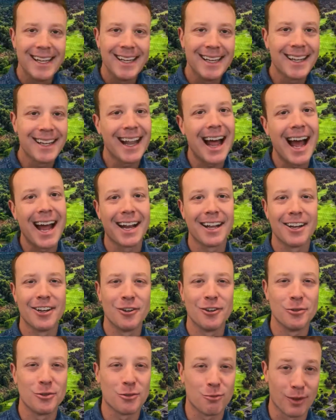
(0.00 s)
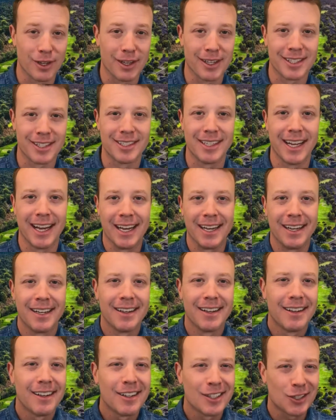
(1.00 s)
Eagle, Idaho's real estate.
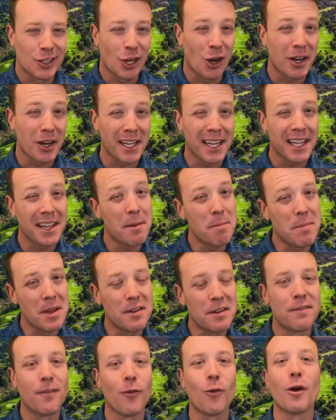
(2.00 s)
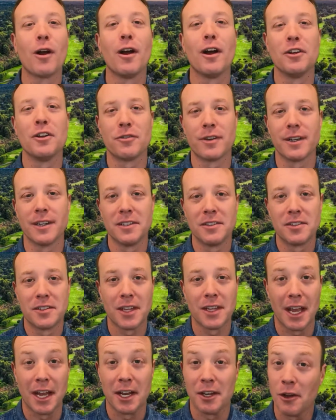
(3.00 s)
Starting in the mid
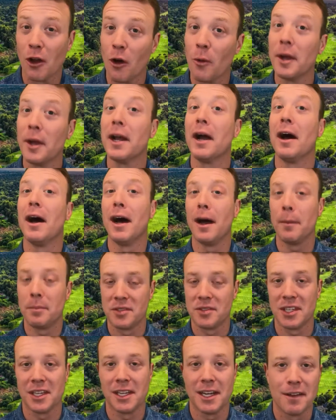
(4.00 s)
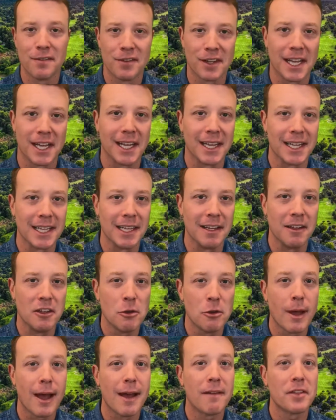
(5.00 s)
400s and going up significantly,
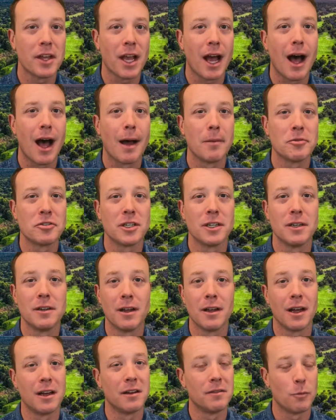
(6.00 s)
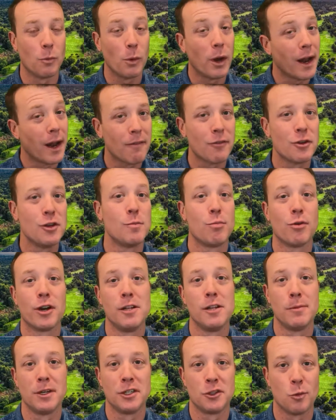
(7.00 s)
you have the option of whatever you
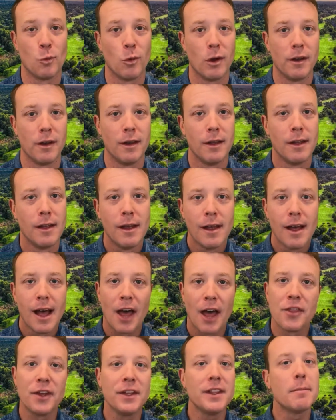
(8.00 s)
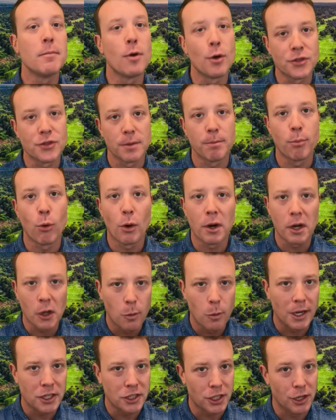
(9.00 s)
pretty much want. I think the most
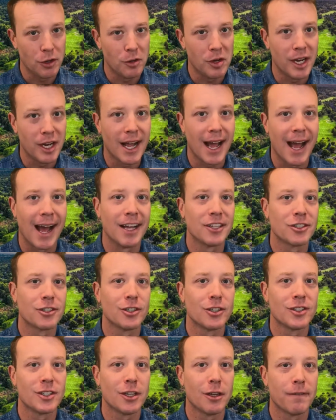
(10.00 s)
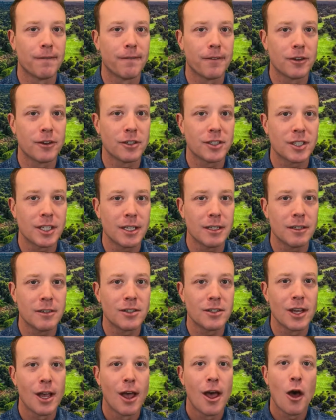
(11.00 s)
important question you need to ask yourself first
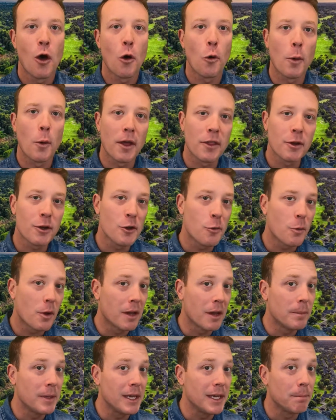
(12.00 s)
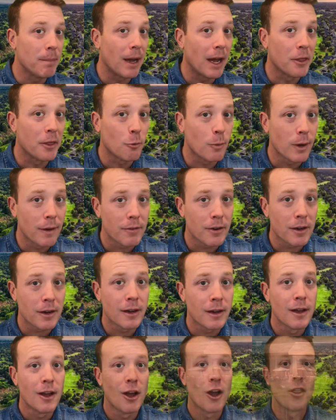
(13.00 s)
is whether you want to be by the
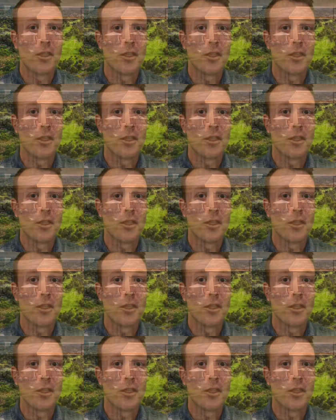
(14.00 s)
river,